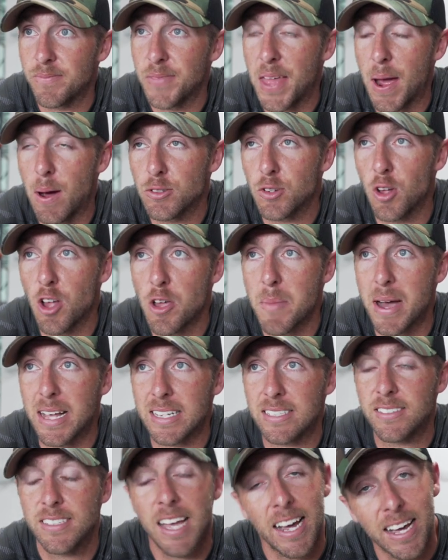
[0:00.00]
that was only my
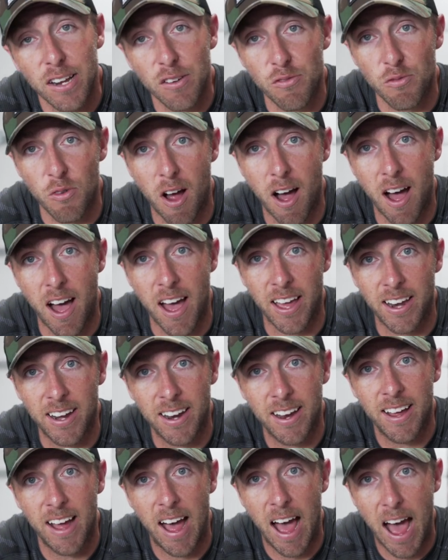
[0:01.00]
second ride